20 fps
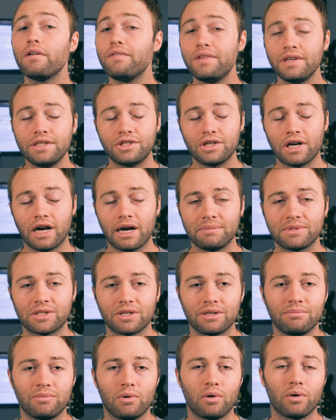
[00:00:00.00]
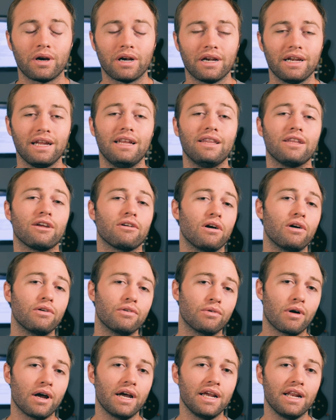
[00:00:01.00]
of these jobs are important in their
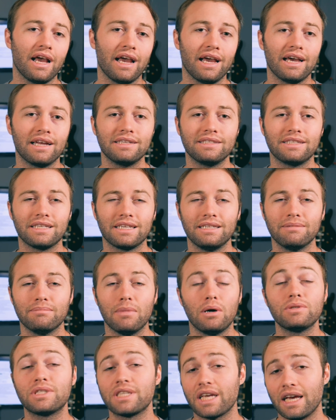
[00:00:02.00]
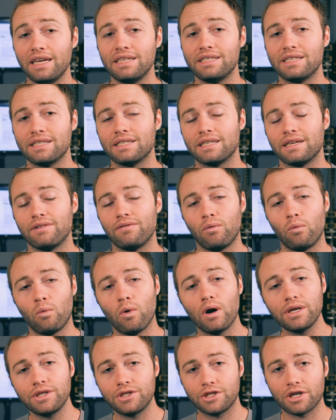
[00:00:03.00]
own right, and in most cases if
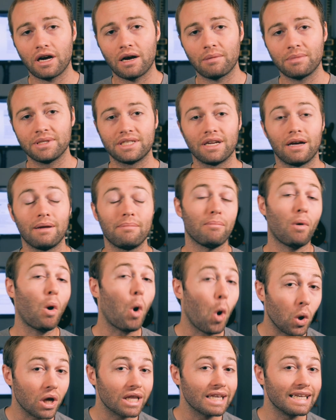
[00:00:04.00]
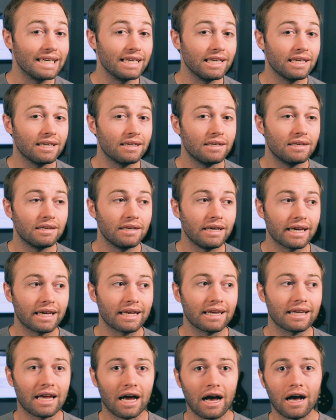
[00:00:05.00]
one job is done poorly, it
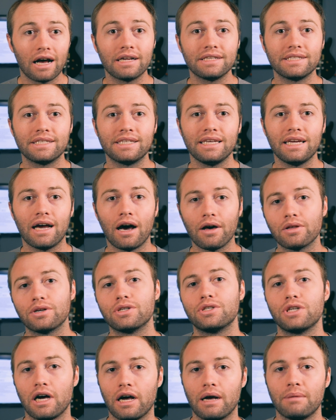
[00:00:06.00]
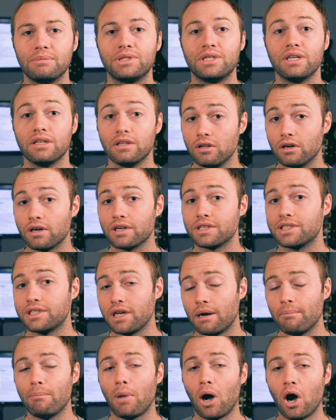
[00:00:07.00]
can cause the other jobs to look
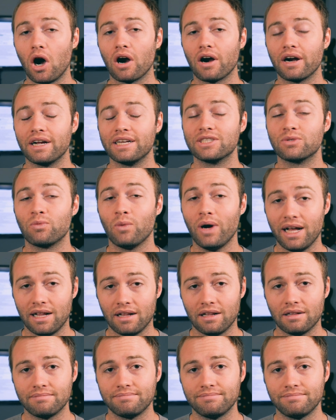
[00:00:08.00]
subpar as well.